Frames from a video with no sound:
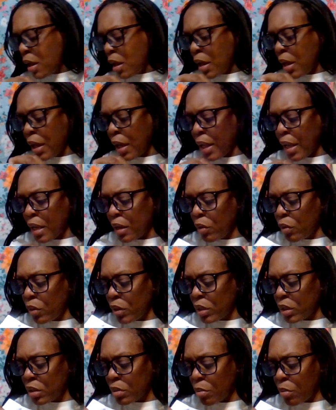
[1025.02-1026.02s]
I got was
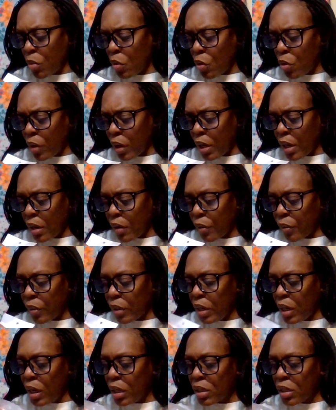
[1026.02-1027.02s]
well, some more
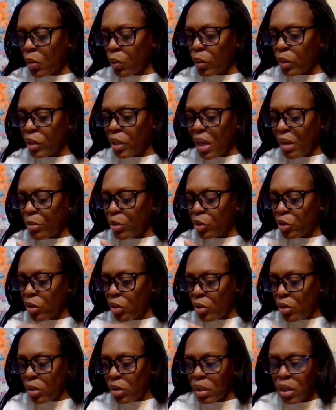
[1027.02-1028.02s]
earrings. I want I'm gonna show
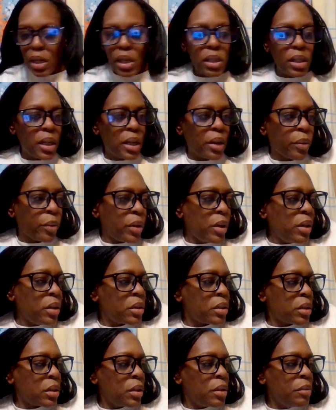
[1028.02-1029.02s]
you these earrings.